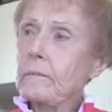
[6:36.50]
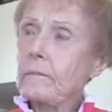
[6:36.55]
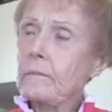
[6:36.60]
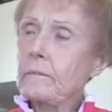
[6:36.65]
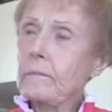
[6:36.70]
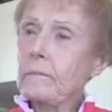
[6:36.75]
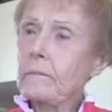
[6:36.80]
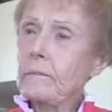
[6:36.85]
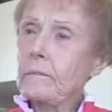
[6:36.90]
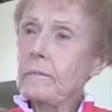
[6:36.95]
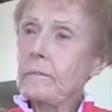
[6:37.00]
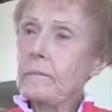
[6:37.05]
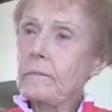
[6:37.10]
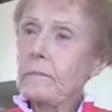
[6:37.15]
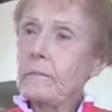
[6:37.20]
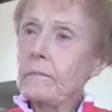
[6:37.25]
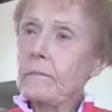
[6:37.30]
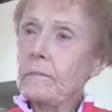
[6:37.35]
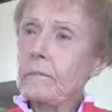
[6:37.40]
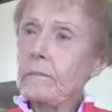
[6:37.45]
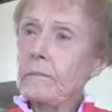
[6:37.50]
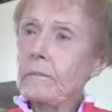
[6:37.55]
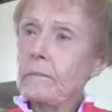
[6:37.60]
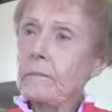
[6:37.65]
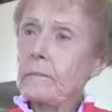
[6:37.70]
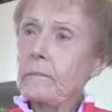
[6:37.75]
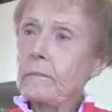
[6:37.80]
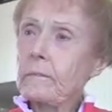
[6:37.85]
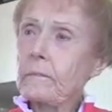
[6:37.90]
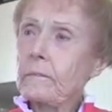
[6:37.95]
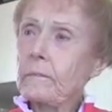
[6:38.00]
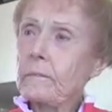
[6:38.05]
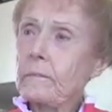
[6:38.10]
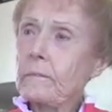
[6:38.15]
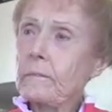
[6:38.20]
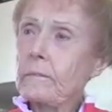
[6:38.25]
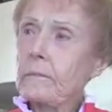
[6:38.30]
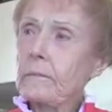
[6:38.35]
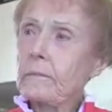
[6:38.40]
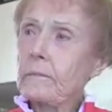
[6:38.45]

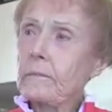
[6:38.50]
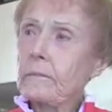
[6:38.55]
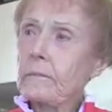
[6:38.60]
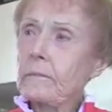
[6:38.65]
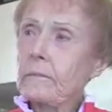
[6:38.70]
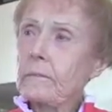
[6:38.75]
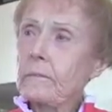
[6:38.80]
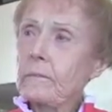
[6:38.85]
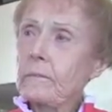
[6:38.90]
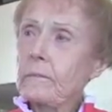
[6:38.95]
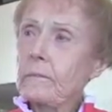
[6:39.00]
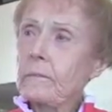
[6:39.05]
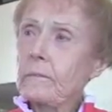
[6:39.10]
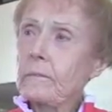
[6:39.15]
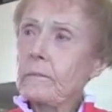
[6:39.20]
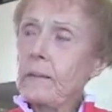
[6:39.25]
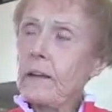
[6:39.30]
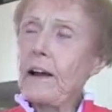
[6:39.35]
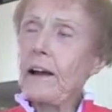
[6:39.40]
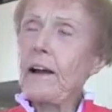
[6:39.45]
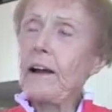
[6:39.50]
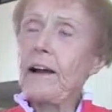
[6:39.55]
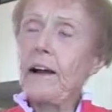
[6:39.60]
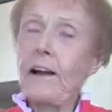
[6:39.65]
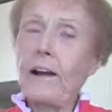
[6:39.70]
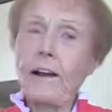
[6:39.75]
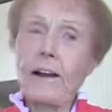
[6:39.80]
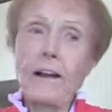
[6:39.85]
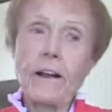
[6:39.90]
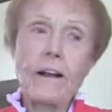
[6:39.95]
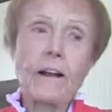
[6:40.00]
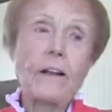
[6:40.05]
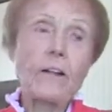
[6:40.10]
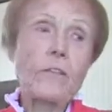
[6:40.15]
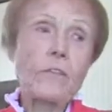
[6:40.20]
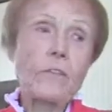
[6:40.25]
The person shown says nothing.